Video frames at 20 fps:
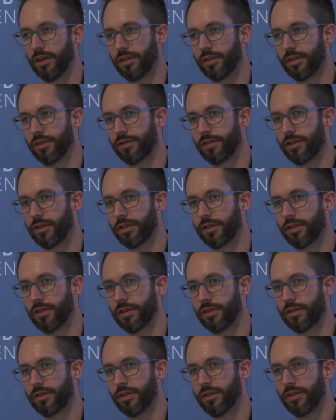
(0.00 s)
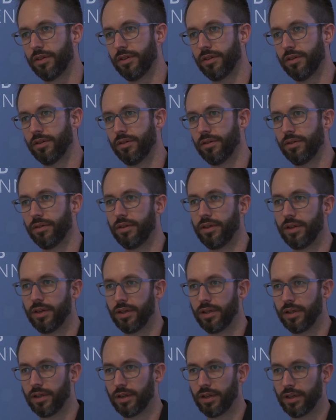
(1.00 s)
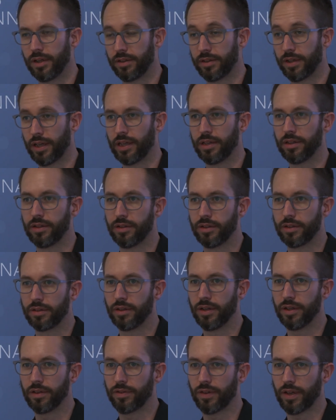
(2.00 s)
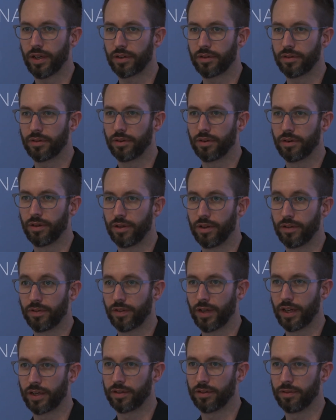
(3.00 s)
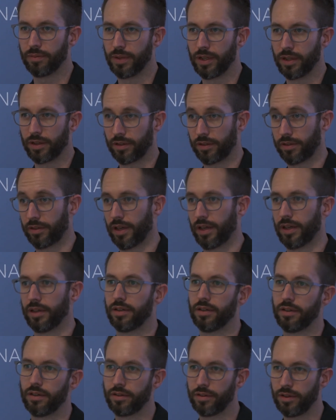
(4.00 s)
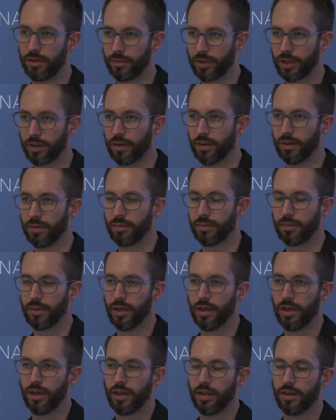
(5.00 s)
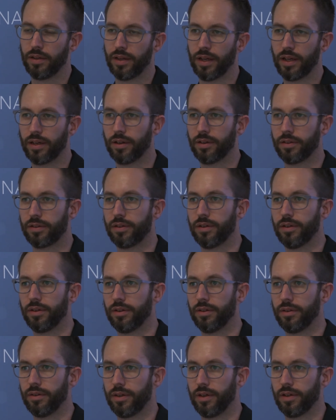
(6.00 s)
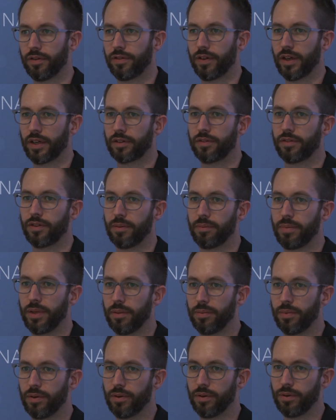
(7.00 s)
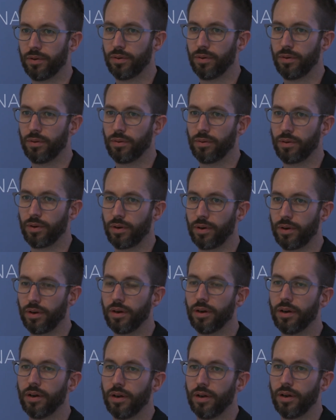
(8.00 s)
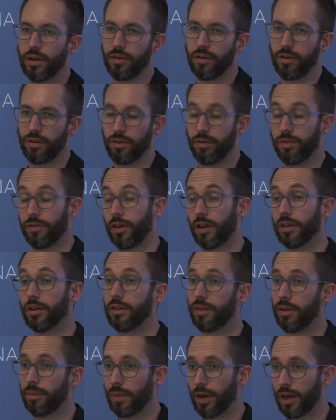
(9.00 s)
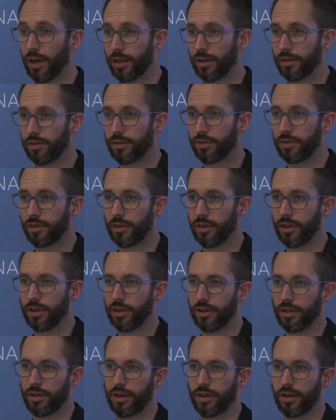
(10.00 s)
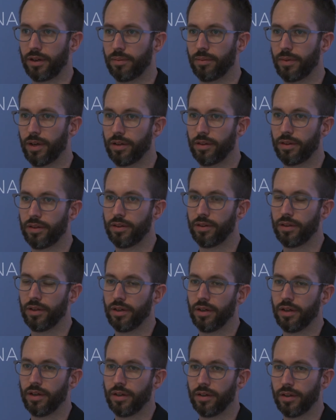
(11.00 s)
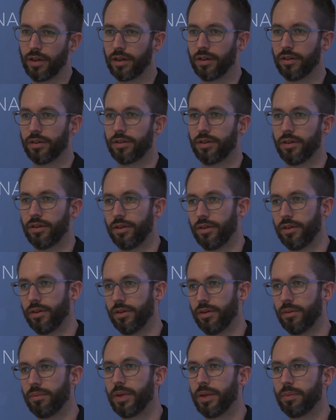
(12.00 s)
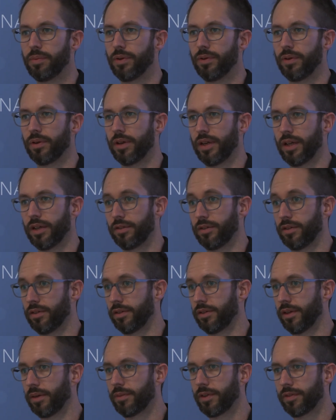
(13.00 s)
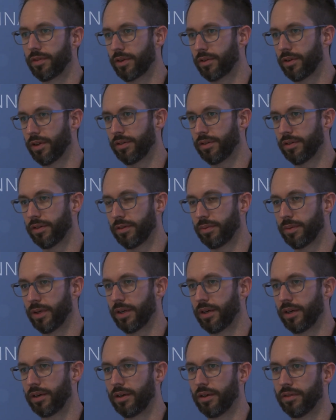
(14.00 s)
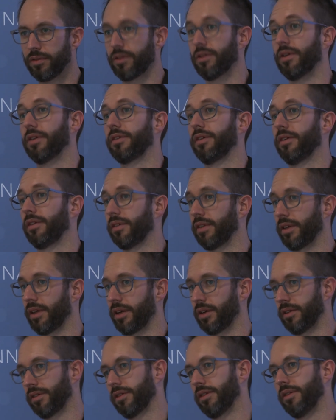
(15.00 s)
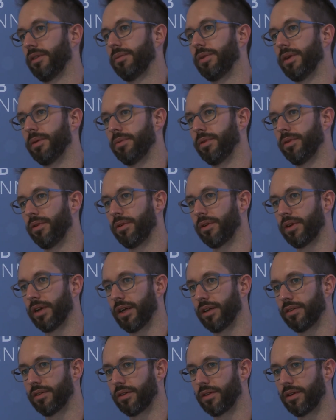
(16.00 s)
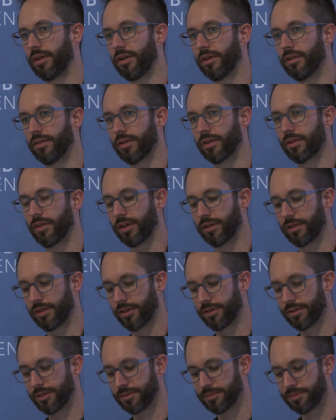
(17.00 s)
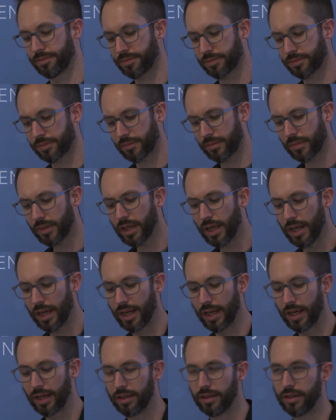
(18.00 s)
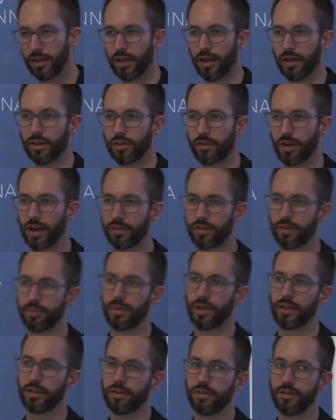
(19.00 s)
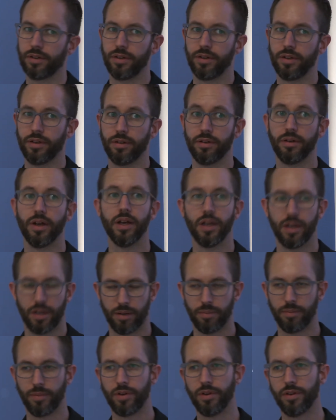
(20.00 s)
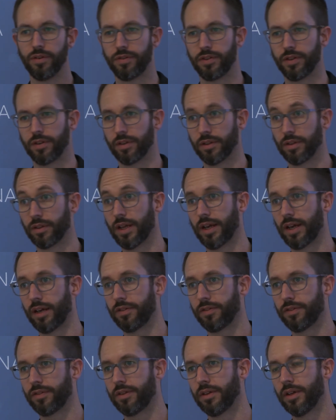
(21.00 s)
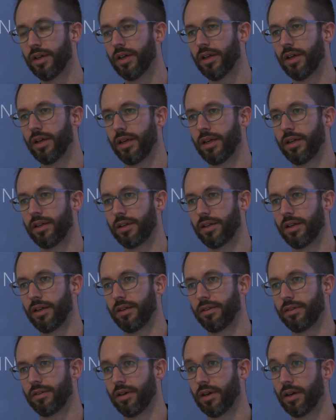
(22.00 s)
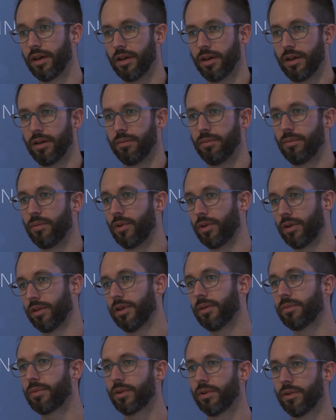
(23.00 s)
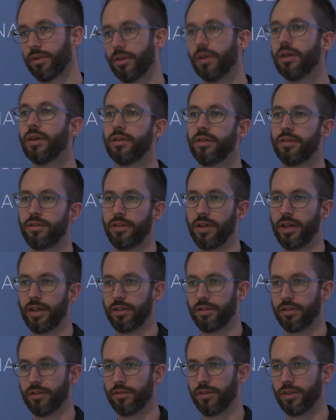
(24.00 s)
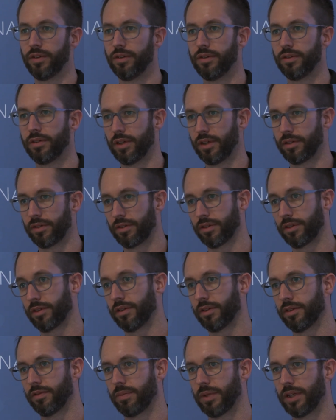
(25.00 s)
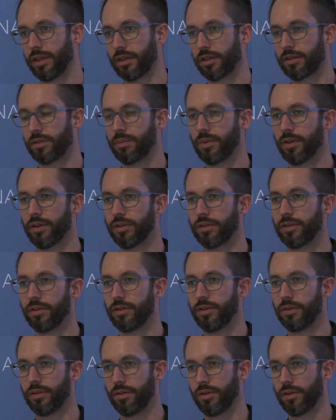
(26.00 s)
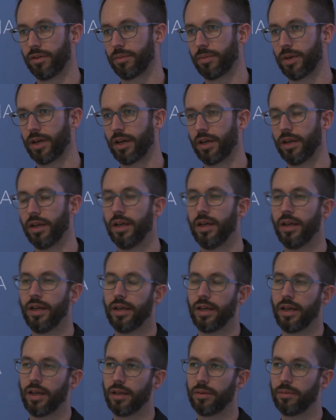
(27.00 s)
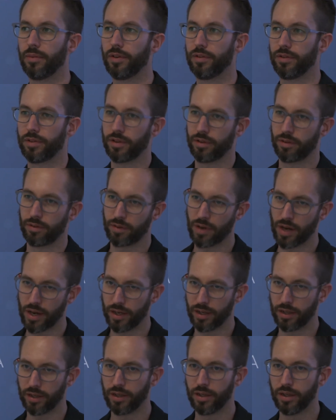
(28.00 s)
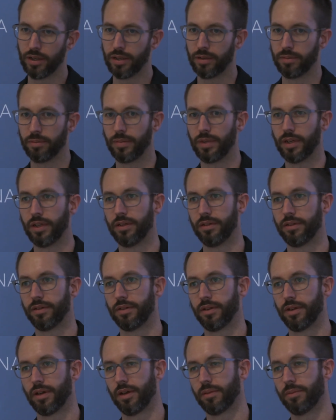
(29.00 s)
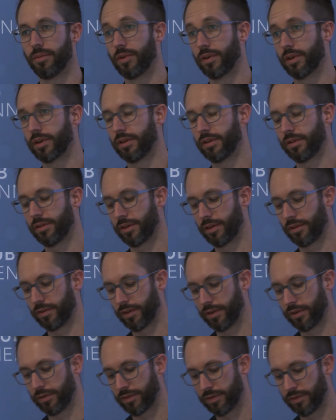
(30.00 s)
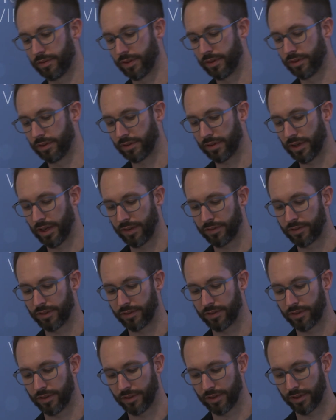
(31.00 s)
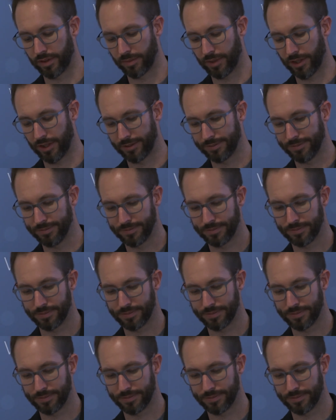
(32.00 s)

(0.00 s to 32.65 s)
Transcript: So first I'll show you the intent to treat effect, or the effect of being assigned to the treatment group. Then I'll show you the effect for people who followed the bot for the entire month. Then I'll show you people who could answer some of the questions, but not all of the questions, and then I'll show you people who could answer all of the questions. And on the graph I'm about to show you, a move to the left indicates a more liberal change in views as a result of being exposed to the bot, and a move to the right means more conservative views after following the bot.